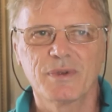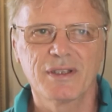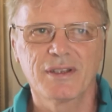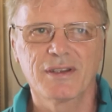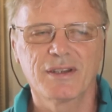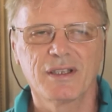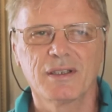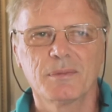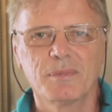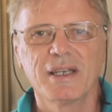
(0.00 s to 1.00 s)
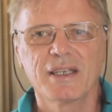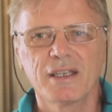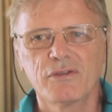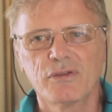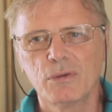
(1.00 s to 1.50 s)
with buying
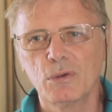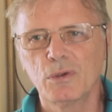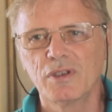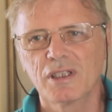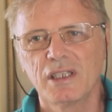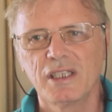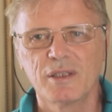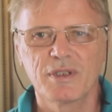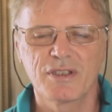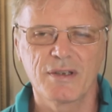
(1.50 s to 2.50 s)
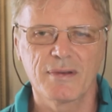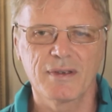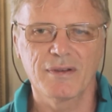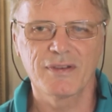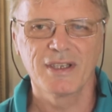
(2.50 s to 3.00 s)
in food, cleaning
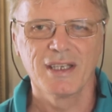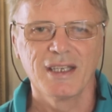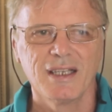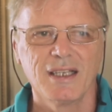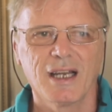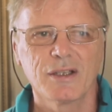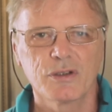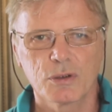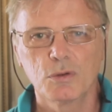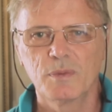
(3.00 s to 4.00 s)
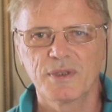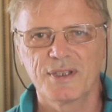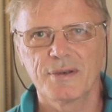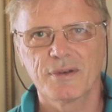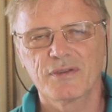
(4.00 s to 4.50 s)
materials and school
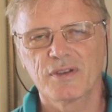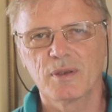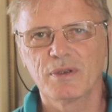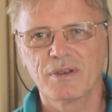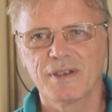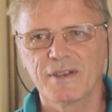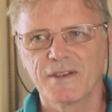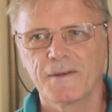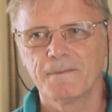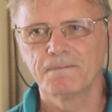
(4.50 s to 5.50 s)
materials for the boys.